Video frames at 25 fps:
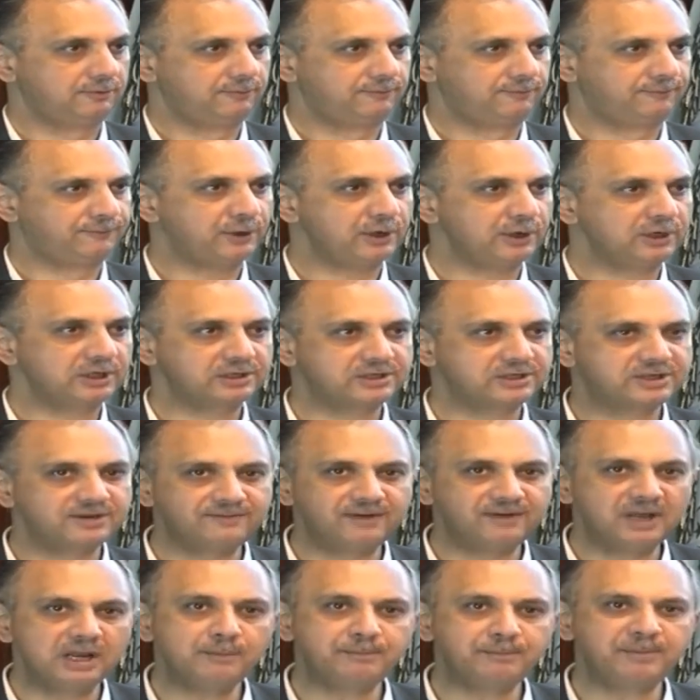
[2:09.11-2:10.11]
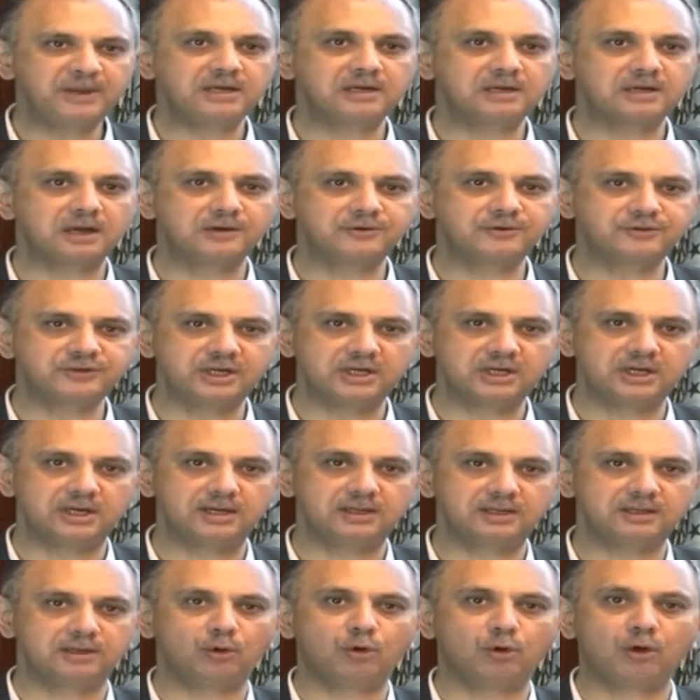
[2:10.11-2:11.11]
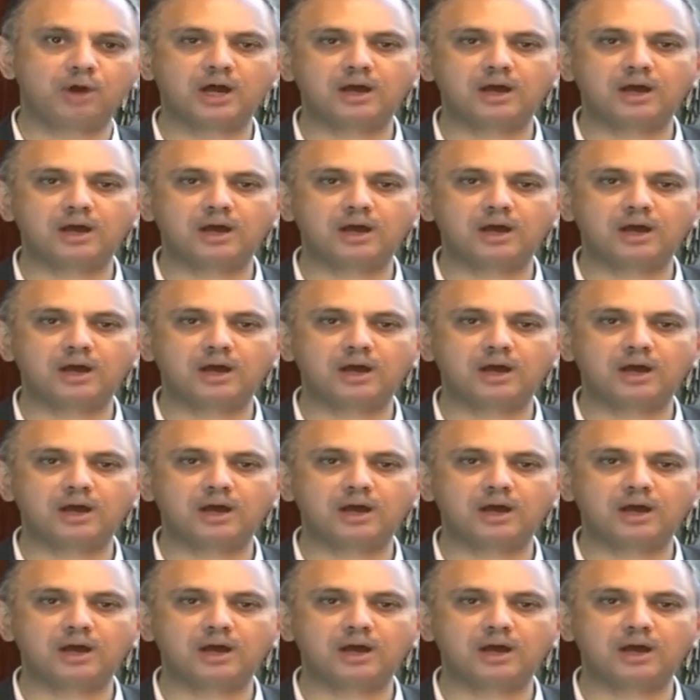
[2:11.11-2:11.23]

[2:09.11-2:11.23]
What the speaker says: For a developing country, an